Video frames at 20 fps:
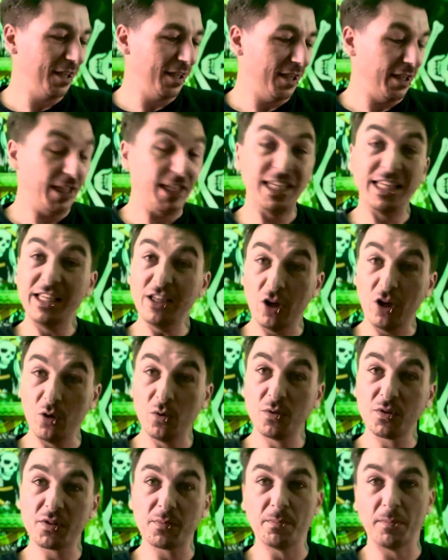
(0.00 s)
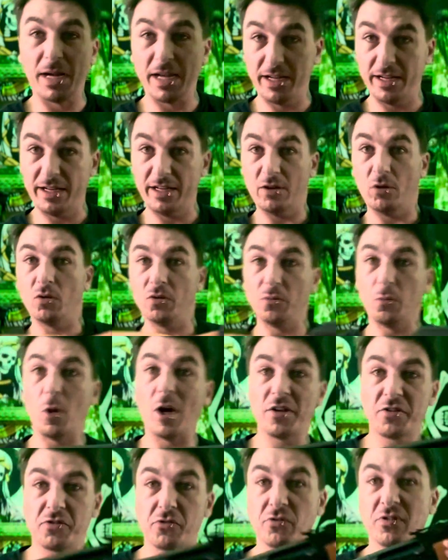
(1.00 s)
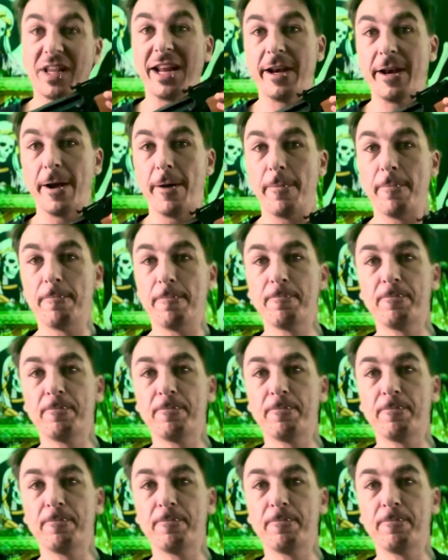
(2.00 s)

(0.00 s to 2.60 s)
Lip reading: He owns my old WASR3 now.